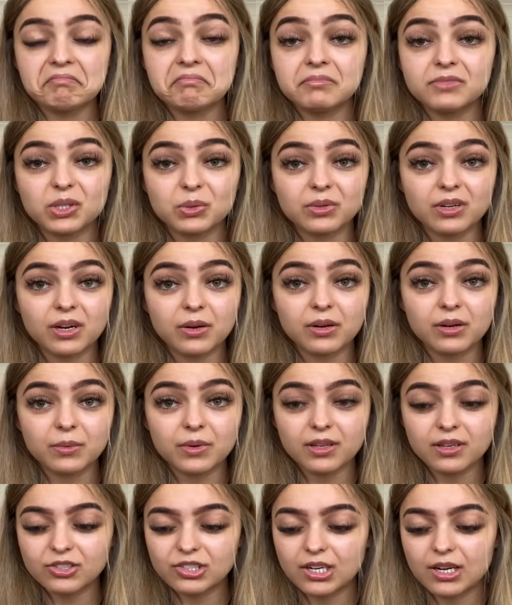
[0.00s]
Should we go in with
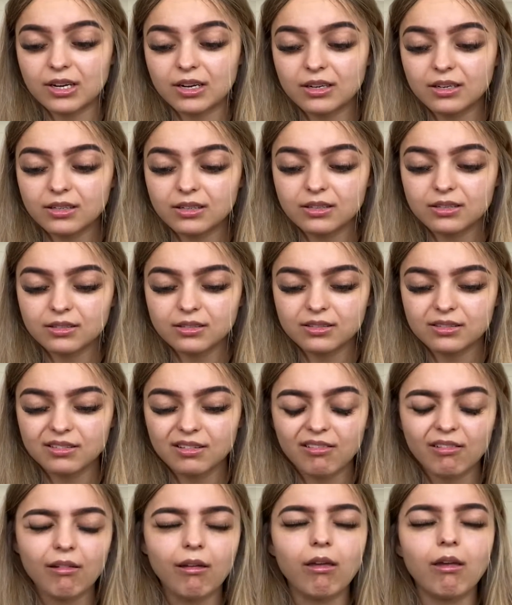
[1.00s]
it dry?
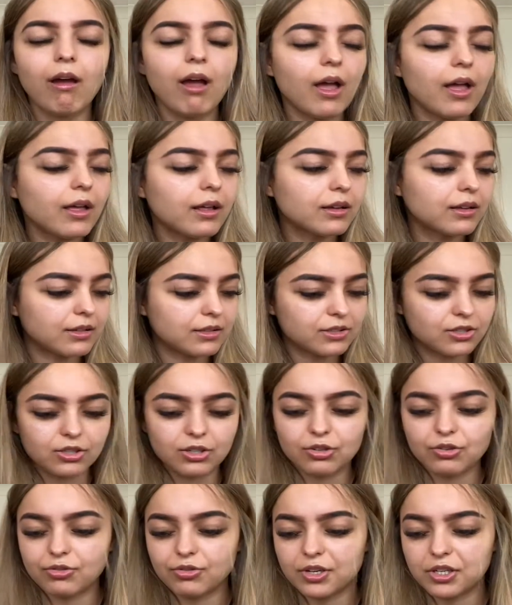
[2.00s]
Ugh. It's gonna
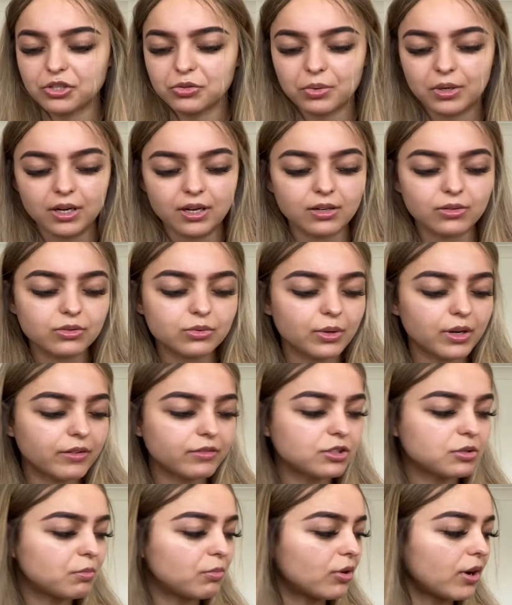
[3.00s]
cringe me out. Do I have
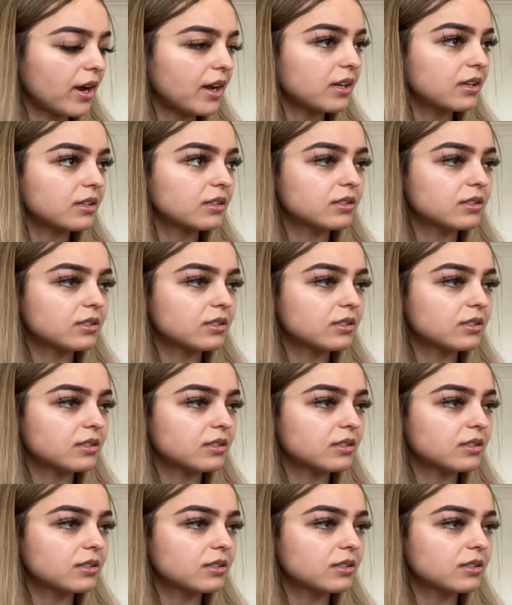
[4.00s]
spray?